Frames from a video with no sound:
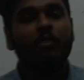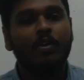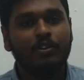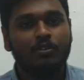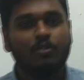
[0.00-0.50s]

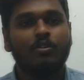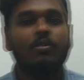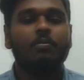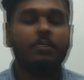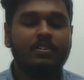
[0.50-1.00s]
going
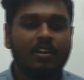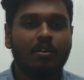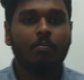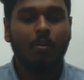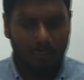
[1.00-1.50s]
to present
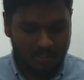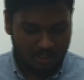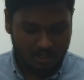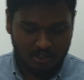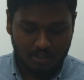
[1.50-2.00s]
about
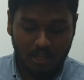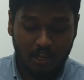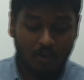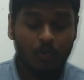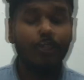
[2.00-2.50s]
the
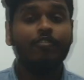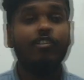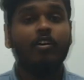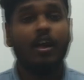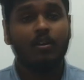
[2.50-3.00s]
accounting
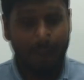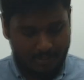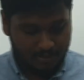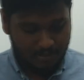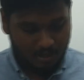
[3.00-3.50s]
for
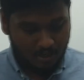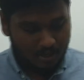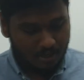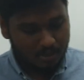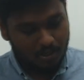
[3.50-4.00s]
caravans.
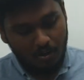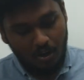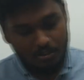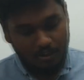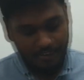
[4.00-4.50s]
The
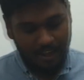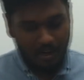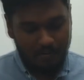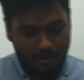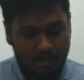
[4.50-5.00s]
cost of
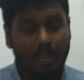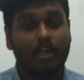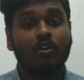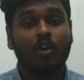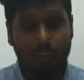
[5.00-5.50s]
caravan
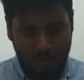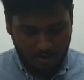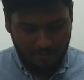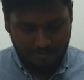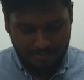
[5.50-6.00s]
and cost
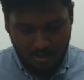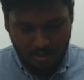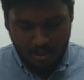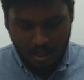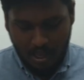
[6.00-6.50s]
of
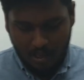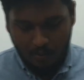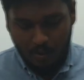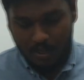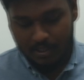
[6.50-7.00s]

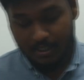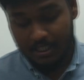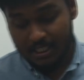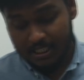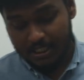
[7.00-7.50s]
acquire the
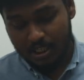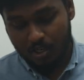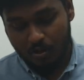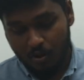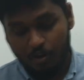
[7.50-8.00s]
initial
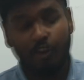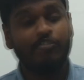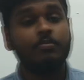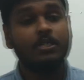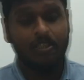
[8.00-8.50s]
load of
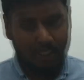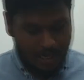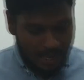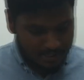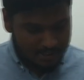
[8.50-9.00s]

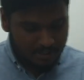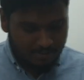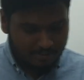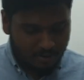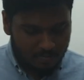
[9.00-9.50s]
merchandise
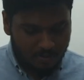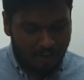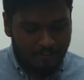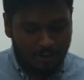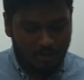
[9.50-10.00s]
from
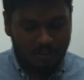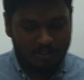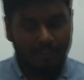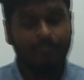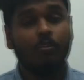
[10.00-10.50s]
revenue
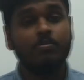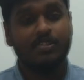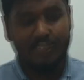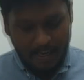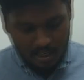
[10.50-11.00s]
received from
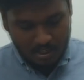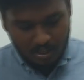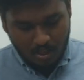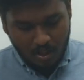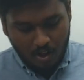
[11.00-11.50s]
sale
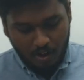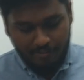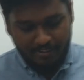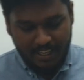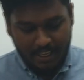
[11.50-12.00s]

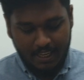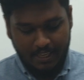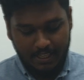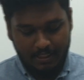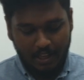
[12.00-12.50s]
of tea
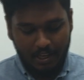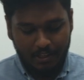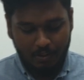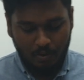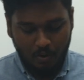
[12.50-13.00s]
in Italy
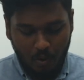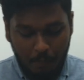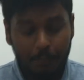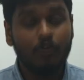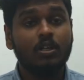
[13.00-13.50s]
to
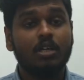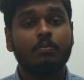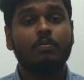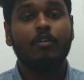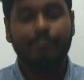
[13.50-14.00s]
compute a
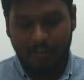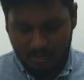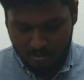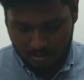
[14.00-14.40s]
profit